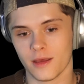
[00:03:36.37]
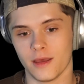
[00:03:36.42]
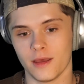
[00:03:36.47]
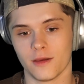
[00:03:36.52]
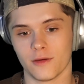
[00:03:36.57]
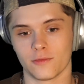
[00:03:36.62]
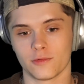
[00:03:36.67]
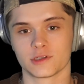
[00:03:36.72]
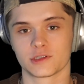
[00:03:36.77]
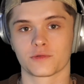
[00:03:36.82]

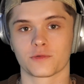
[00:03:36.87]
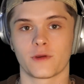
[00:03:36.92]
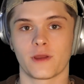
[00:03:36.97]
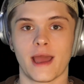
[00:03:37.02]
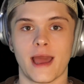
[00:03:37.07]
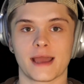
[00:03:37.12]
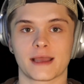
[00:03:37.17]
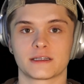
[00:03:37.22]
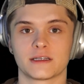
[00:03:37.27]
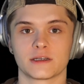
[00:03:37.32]
It was
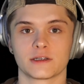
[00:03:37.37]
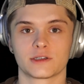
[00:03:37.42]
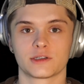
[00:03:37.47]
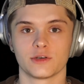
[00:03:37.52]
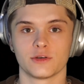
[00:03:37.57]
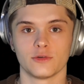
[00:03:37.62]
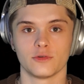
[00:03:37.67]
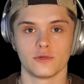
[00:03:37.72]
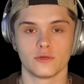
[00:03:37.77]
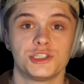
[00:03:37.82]
reacting
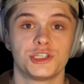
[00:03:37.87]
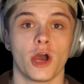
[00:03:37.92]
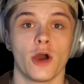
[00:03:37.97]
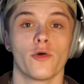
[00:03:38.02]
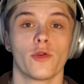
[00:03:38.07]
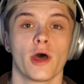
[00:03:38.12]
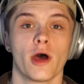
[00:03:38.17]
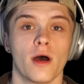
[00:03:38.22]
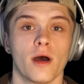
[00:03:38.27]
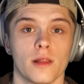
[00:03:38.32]
to
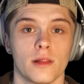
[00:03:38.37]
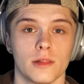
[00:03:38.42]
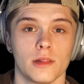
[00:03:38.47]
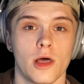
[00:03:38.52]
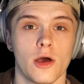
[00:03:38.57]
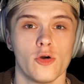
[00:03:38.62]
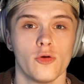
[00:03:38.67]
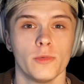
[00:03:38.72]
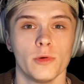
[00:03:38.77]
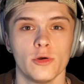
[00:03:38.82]
Jonah
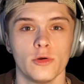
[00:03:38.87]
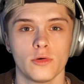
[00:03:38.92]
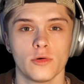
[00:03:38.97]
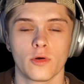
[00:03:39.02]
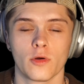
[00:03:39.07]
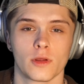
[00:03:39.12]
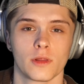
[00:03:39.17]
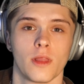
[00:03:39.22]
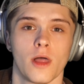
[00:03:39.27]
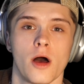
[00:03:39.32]

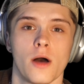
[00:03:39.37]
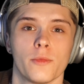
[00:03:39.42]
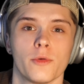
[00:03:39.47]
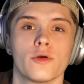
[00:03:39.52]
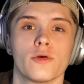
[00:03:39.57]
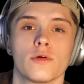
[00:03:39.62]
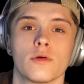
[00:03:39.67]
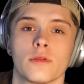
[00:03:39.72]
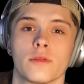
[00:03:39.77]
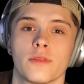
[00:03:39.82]

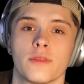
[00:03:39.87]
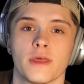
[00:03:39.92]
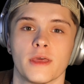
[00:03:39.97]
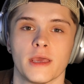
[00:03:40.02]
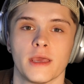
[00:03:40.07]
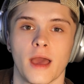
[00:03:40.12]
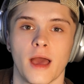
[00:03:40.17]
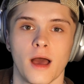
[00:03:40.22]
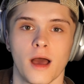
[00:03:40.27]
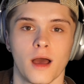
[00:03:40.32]
Lomu,
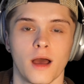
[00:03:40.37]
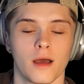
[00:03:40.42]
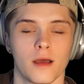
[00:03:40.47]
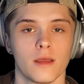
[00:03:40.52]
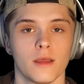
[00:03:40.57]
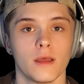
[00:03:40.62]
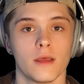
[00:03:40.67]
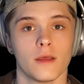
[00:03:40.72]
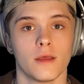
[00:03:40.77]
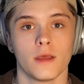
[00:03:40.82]
the
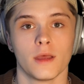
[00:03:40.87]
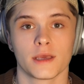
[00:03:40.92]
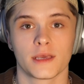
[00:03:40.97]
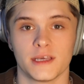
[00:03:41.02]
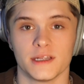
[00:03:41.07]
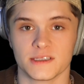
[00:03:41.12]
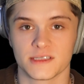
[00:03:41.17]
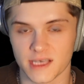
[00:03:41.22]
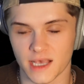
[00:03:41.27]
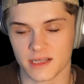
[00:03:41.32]

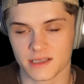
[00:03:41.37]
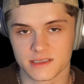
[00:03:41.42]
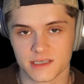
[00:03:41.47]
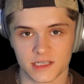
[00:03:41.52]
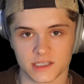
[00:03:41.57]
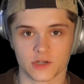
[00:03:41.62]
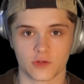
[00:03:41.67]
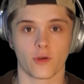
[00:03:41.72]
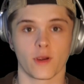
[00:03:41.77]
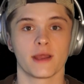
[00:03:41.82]

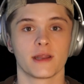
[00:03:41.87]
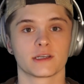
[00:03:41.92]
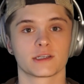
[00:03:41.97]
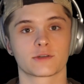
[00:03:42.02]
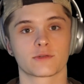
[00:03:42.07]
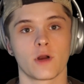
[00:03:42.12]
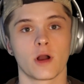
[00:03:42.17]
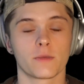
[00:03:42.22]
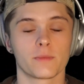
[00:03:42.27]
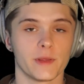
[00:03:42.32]
consensus greatest
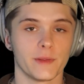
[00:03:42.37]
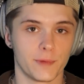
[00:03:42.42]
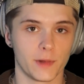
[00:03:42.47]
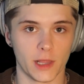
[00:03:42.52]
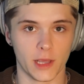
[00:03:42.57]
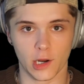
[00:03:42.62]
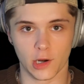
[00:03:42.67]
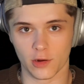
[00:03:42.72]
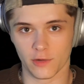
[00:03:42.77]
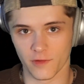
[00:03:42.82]
rugby
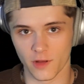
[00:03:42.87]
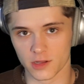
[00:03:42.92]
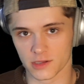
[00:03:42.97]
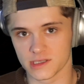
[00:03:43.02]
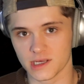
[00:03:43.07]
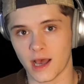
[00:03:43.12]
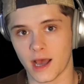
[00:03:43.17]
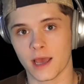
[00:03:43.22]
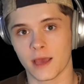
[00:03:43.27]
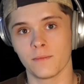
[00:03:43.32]
player of all
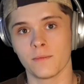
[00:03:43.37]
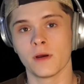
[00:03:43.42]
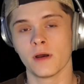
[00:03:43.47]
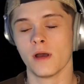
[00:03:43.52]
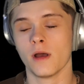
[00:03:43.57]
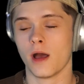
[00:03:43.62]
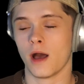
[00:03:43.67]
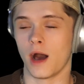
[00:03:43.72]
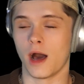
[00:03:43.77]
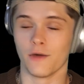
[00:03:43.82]
time.
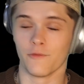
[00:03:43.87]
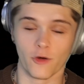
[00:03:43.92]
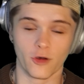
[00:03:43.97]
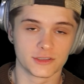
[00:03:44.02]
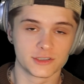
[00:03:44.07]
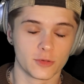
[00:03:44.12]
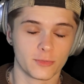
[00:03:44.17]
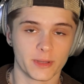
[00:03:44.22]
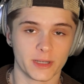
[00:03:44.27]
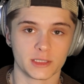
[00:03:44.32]
I've
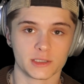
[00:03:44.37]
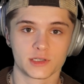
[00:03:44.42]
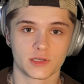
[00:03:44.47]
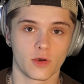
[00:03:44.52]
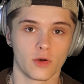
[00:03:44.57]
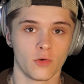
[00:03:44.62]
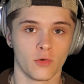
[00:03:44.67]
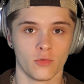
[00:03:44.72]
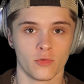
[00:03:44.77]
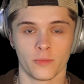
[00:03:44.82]
also been
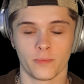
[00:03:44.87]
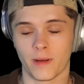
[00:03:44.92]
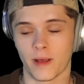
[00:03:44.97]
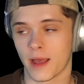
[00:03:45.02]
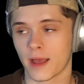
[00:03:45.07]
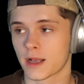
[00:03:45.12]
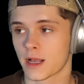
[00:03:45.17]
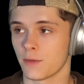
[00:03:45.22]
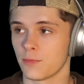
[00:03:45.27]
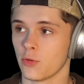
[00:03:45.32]
told by
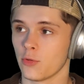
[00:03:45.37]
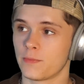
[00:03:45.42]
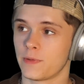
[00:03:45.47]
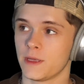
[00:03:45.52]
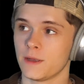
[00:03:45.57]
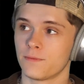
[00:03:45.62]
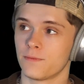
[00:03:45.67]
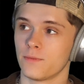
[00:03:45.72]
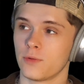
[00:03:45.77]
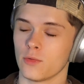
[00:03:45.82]
a couple
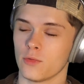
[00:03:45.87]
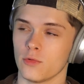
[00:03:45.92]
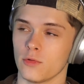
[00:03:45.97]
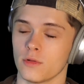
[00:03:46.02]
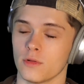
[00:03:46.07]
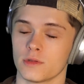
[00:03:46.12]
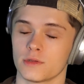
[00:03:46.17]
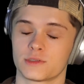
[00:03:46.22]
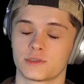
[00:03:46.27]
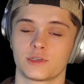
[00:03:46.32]

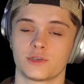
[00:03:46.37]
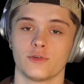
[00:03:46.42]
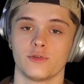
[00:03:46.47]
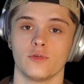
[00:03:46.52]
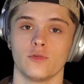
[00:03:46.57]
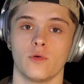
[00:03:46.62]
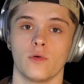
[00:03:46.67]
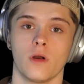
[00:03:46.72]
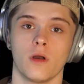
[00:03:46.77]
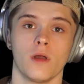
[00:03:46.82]
people
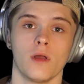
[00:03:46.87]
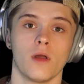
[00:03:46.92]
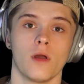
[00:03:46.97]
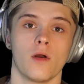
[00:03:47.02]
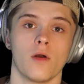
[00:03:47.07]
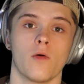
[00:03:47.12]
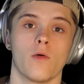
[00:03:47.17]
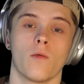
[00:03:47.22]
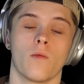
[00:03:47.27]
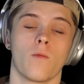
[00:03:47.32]
to
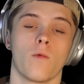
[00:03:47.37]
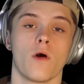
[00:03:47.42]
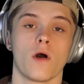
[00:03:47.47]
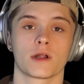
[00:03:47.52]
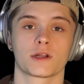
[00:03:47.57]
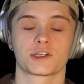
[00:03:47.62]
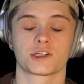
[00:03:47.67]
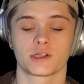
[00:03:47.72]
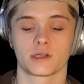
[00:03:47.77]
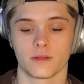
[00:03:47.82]

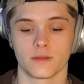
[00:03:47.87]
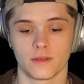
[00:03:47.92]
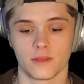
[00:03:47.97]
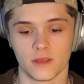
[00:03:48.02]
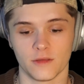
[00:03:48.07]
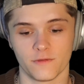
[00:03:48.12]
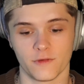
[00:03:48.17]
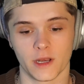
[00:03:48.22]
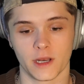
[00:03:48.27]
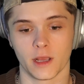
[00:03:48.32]
watch
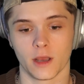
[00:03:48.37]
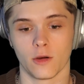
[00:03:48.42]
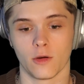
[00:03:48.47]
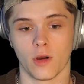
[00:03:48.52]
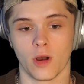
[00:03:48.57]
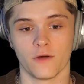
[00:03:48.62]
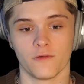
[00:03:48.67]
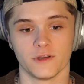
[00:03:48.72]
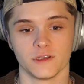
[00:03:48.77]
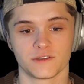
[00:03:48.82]
the video
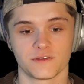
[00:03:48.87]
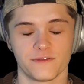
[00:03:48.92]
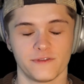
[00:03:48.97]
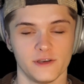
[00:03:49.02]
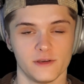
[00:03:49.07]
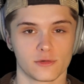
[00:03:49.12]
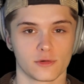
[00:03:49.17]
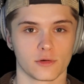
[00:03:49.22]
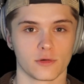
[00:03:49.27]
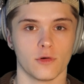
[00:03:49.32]
of his
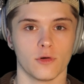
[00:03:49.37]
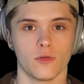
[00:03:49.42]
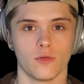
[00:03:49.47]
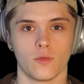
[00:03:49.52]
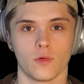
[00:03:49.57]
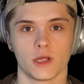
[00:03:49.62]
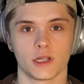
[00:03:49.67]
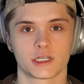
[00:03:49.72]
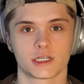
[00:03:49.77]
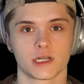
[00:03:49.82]
funeral,
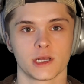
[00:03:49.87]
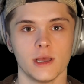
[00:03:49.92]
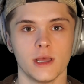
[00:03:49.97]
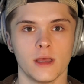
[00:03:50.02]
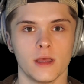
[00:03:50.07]
which